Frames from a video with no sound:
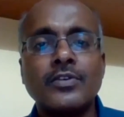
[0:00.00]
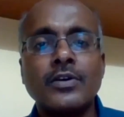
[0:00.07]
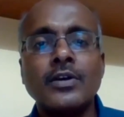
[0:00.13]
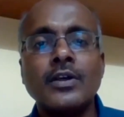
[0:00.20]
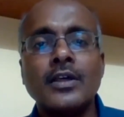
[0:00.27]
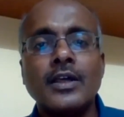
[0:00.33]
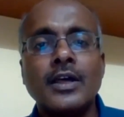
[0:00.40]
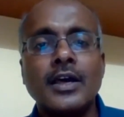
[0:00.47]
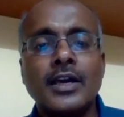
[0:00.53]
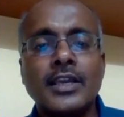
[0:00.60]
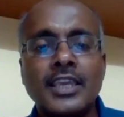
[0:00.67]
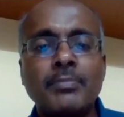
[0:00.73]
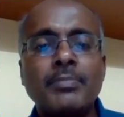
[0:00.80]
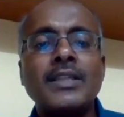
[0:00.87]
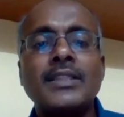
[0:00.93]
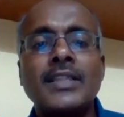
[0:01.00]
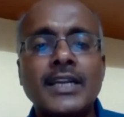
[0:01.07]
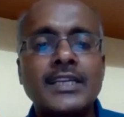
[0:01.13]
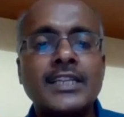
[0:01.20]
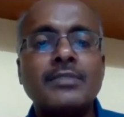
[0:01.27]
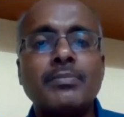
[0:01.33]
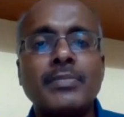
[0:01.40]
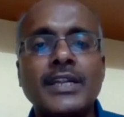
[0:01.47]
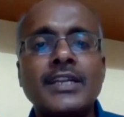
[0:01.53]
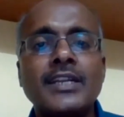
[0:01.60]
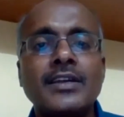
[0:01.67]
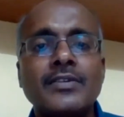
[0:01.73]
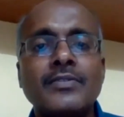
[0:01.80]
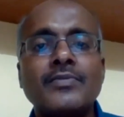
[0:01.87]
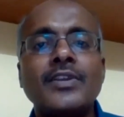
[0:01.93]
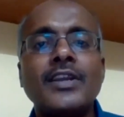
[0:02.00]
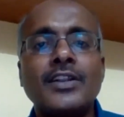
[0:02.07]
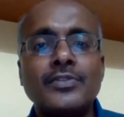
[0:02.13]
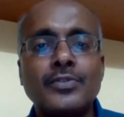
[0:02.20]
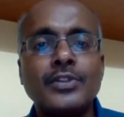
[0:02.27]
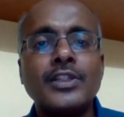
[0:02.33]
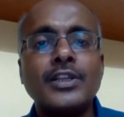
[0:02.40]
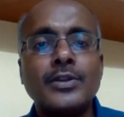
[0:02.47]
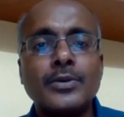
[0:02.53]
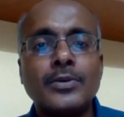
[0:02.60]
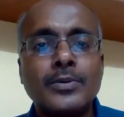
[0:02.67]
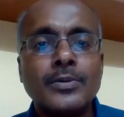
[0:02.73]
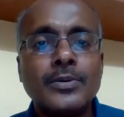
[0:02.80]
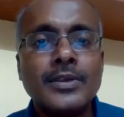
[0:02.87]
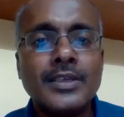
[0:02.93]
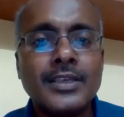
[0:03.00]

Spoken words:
So keeping that in mind, we also need to,